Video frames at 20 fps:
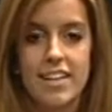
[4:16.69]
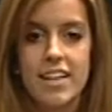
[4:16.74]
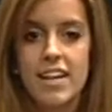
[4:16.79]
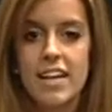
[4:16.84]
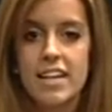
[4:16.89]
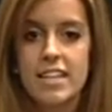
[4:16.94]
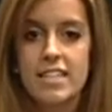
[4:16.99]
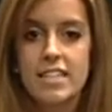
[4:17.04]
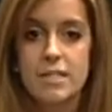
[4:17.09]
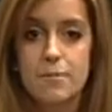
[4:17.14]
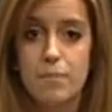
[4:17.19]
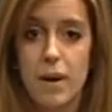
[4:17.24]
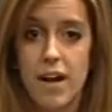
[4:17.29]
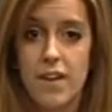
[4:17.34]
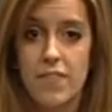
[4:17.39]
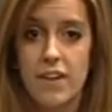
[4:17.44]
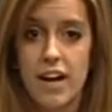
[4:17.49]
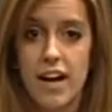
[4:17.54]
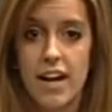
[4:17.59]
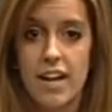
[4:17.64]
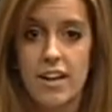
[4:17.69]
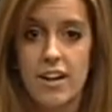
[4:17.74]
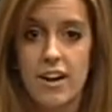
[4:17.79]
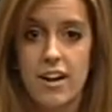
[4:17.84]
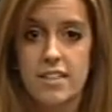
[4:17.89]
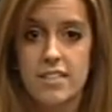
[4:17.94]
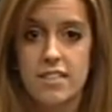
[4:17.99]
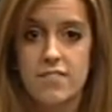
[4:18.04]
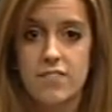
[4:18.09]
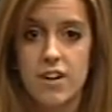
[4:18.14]
Despite the high
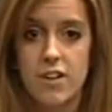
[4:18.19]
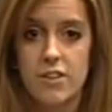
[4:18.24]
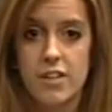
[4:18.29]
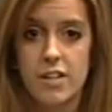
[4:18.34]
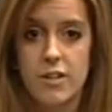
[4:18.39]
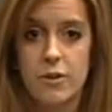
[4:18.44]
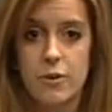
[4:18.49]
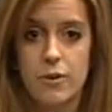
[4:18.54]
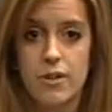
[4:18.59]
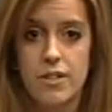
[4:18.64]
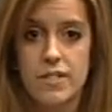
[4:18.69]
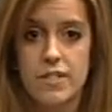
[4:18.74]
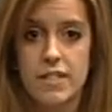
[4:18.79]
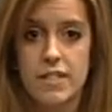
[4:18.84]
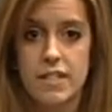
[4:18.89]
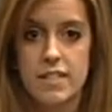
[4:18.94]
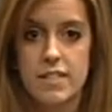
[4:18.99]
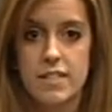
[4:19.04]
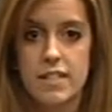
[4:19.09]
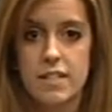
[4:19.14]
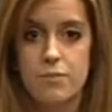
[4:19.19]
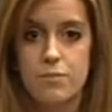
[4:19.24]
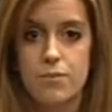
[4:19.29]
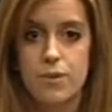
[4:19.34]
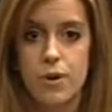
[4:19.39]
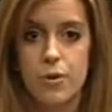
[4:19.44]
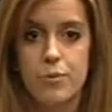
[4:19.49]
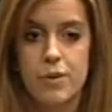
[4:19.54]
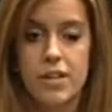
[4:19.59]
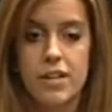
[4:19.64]
cost of online courses,
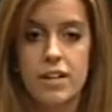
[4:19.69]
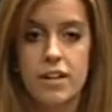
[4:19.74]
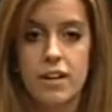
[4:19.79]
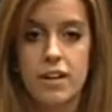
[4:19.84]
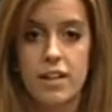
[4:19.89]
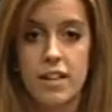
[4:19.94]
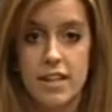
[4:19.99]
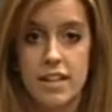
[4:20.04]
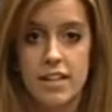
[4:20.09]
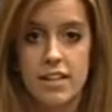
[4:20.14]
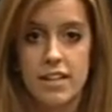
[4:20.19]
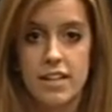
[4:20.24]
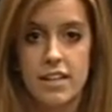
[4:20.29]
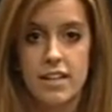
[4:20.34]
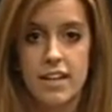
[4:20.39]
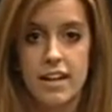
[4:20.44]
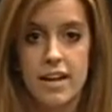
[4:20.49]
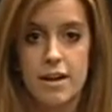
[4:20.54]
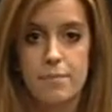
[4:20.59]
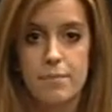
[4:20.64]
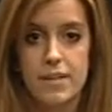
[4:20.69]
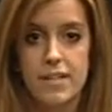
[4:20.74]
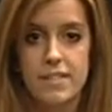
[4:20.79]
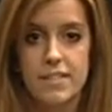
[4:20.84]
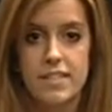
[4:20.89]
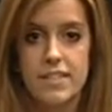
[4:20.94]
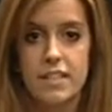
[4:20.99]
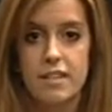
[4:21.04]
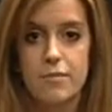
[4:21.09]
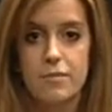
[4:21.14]
enrollment in
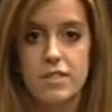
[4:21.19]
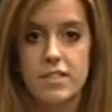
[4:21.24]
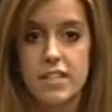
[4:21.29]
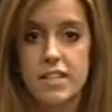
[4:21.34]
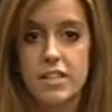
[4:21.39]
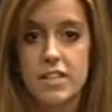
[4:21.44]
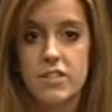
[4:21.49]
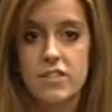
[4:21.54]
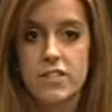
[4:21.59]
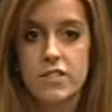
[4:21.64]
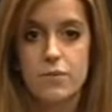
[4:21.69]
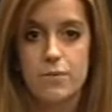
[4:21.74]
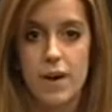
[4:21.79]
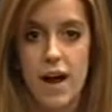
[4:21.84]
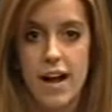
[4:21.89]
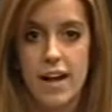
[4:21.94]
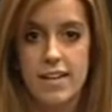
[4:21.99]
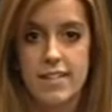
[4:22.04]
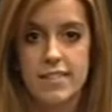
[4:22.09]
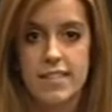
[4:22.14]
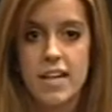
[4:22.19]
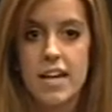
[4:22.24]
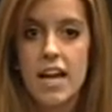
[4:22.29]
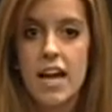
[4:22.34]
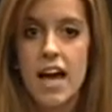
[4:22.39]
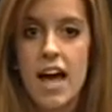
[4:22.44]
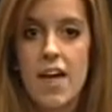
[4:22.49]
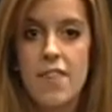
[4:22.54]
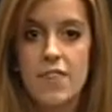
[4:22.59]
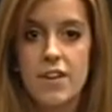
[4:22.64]
eCampus continues to rise,
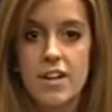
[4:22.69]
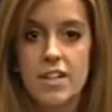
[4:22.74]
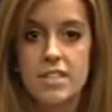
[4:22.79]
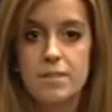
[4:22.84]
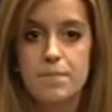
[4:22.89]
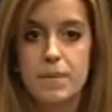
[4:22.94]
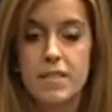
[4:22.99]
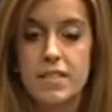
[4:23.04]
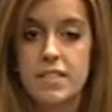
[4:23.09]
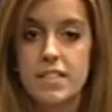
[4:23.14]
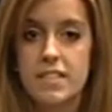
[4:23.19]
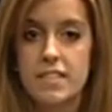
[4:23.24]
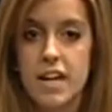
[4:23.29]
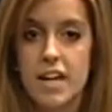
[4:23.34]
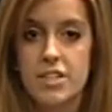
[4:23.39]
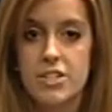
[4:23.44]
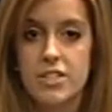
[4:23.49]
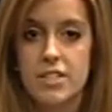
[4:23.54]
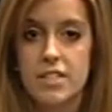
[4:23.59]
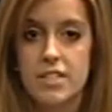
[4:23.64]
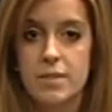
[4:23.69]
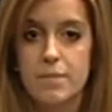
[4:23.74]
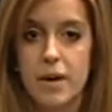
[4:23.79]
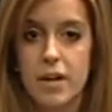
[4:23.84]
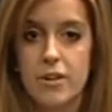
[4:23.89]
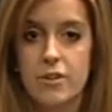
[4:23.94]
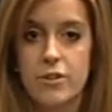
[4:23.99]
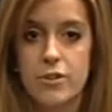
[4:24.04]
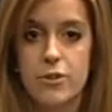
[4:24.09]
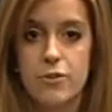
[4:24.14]
and there has been discussions about
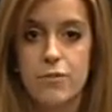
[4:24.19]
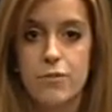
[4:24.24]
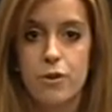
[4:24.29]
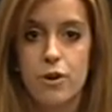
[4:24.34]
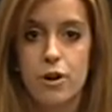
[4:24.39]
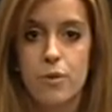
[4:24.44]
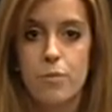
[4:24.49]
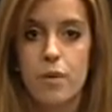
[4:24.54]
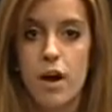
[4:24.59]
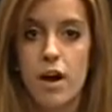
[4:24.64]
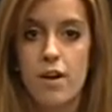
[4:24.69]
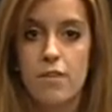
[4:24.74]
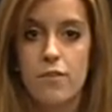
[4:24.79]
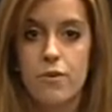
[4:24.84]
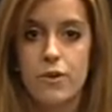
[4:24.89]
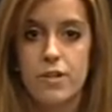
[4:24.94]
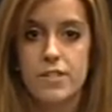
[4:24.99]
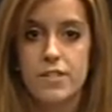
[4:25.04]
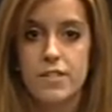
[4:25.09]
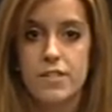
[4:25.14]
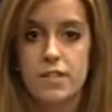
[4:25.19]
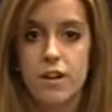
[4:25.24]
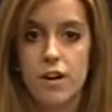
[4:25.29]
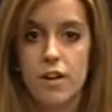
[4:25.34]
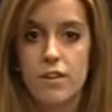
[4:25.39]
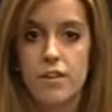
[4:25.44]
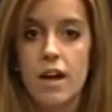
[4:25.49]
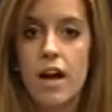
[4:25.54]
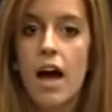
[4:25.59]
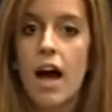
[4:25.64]
a new form of courses
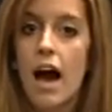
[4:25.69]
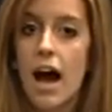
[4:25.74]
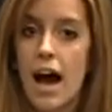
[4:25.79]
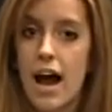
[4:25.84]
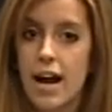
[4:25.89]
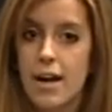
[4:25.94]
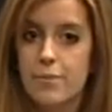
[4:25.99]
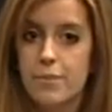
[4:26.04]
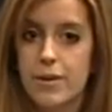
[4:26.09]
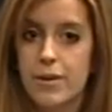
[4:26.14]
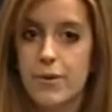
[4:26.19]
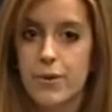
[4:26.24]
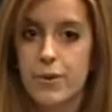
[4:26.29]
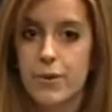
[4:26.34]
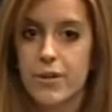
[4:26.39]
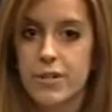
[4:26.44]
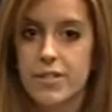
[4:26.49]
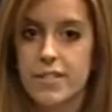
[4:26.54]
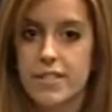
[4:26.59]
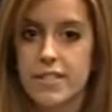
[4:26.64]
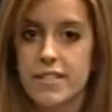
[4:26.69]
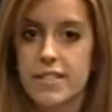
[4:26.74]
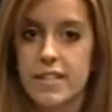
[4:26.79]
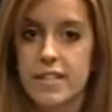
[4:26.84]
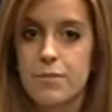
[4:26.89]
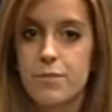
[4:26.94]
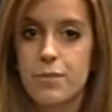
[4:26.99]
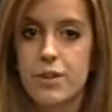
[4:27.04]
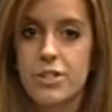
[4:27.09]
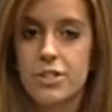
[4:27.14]
called hybrid courses,
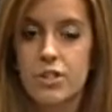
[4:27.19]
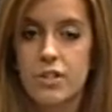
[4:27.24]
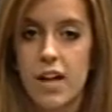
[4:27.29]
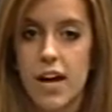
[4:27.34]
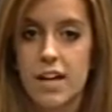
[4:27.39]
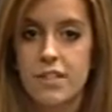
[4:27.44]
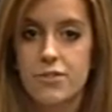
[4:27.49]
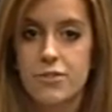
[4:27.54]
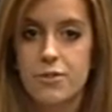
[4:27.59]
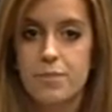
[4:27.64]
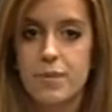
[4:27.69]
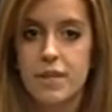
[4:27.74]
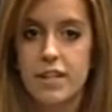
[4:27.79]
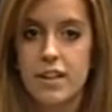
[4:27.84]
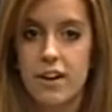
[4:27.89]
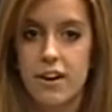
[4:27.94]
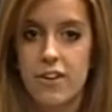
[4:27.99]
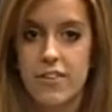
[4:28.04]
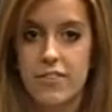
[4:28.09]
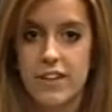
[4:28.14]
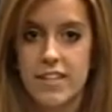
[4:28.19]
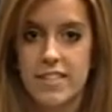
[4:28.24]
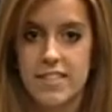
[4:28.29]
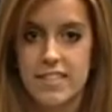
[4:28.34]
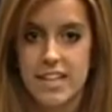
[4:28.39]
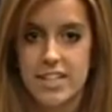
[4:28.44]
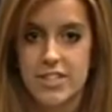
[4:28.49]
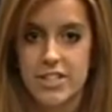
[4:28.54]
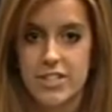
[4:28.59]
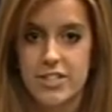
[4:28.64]
in which classroom and online
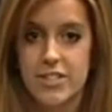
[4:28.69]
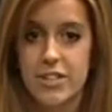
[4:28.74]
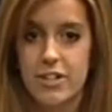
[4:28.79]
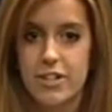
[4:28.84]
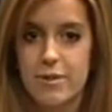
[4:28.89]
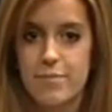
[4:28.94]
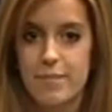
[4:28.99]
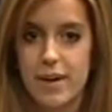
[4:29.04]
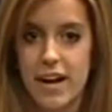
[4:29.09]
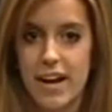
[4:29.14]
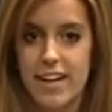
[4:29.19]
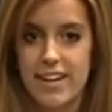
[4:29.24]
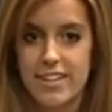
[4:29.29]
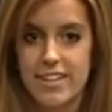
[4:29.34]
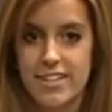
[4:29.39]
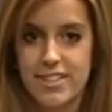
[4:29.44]
sessions are combined.